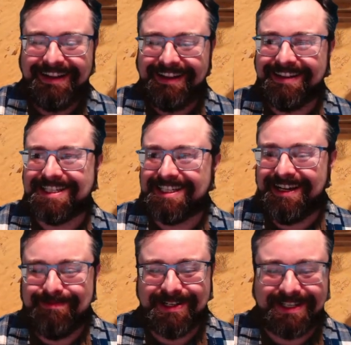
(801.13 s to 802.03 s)
This
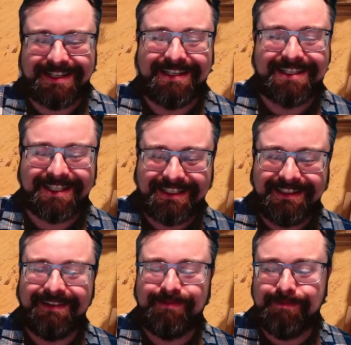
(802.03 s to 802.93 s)
team is
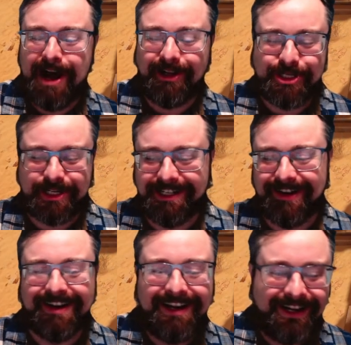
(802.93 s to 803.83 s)
demolishing
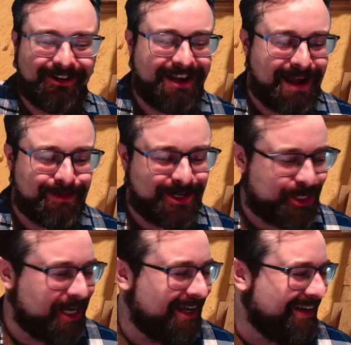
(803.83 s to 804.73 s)
your
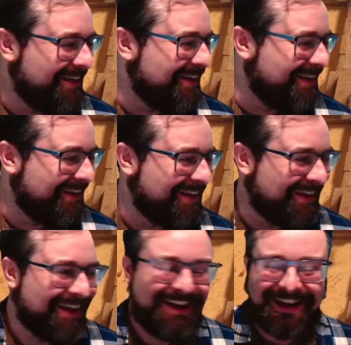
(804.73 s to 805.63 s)
damage.
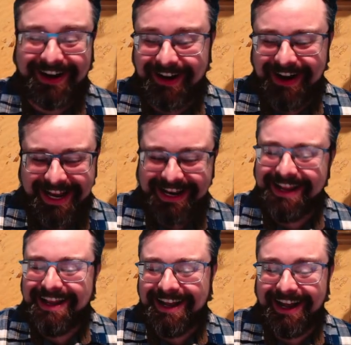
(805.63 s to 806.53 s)
All right.
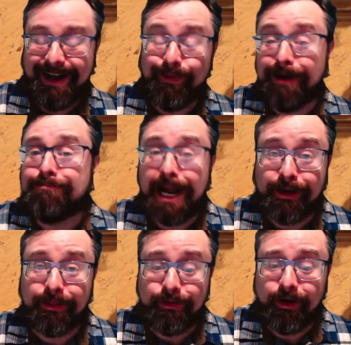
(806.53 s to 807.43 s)
Well, back
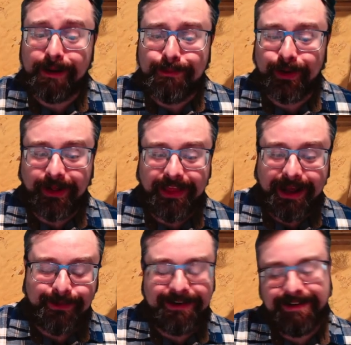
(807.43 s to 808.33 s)
to the drawing board on
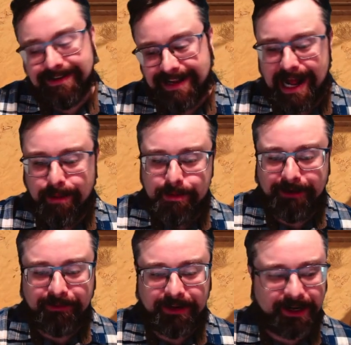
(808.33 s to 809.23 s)
that one. I'll be
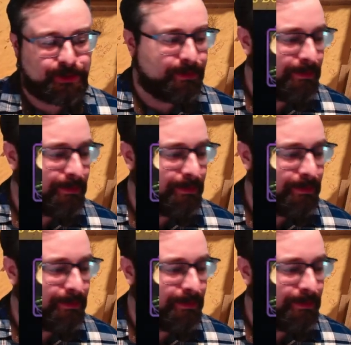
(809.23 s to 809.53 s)
back for the next one.